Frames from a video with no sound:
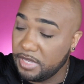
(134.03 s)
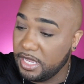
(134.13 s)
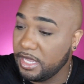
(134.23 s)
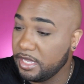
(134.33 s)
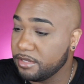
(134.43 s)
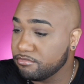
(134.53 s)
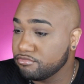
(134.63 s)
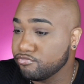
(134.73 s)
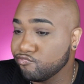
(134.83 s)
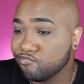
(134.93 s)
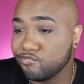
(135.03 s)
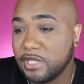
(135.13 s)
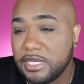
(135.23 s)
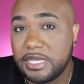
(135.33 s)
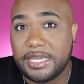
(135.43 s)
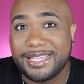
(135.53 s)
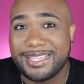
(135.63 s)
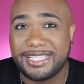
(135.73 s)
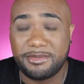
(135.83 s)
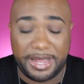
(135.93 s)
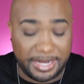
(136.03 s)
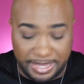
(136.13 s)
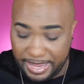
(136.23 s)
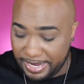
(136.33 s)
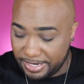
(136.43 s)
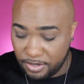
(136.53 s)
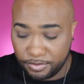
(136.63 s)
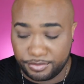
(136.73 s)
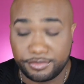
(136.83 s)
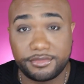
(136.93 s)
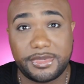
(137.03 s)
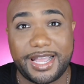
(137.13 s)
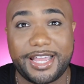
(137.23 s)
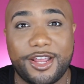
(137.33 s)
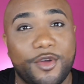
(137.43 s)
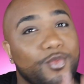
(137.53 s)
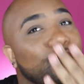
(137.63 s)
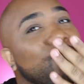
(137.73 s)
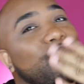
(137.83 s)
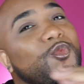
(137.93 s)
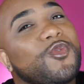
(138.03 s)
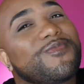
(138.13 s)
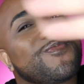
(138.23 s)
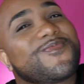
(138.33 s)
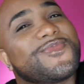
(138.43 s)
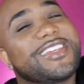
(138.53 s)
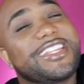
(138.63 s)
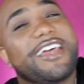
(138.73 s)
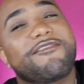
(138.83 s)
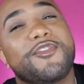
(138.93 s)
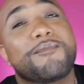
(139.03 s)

And that's about it. I gotta go. Love you.